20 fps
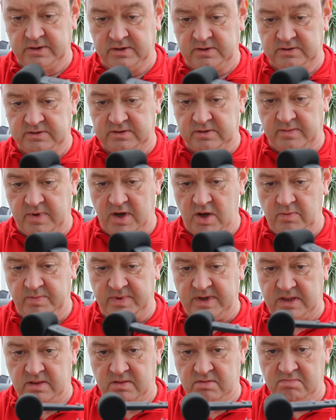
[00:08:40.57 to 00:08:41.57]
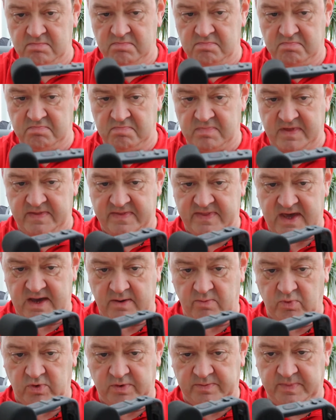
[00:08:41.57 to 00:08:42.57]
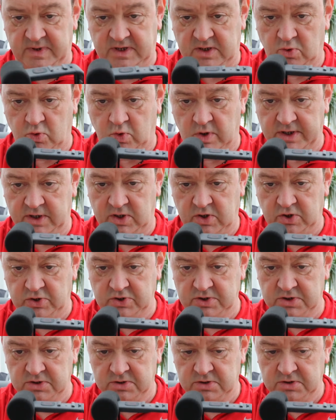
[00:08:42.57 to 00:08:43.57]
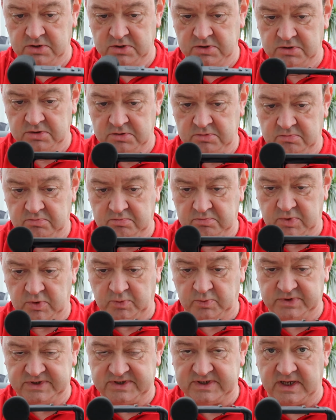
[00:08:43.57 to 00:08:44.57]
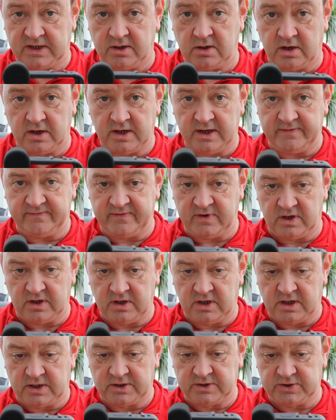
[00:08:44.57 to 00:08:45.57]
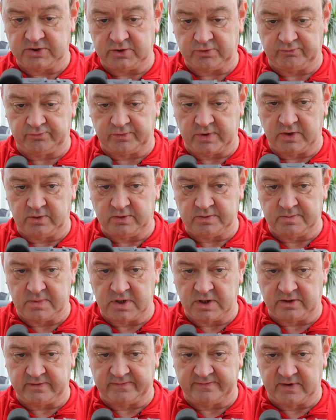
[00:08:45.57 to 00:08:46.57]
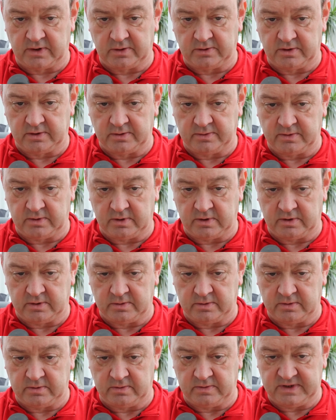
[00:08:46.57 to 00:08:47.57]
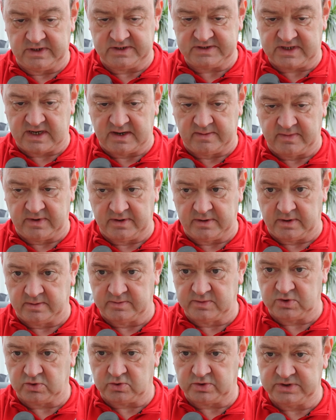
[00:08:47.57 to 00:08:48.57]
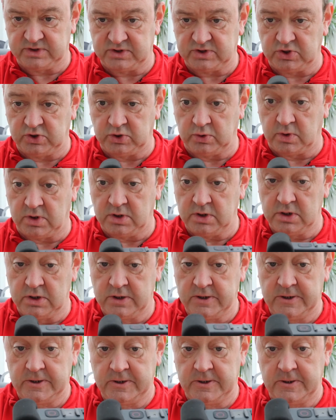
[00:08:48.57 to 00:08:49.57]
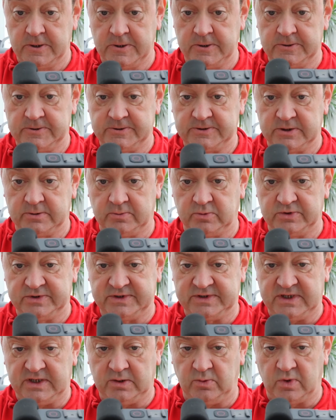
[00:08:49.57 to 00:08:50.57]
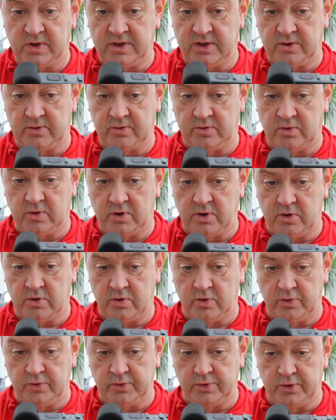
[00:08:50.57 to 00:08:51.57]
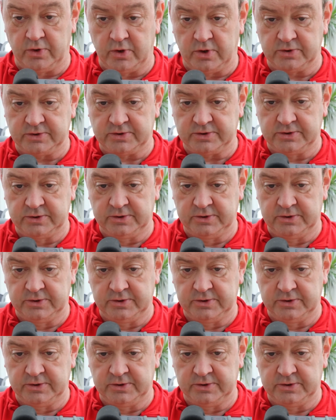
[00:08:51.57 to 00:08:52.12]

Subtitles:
So I'm hoping that that would be quite good, but we'll see. I have a large Rode microphone on this camera that I'm talking to you on, so we'll see whether or not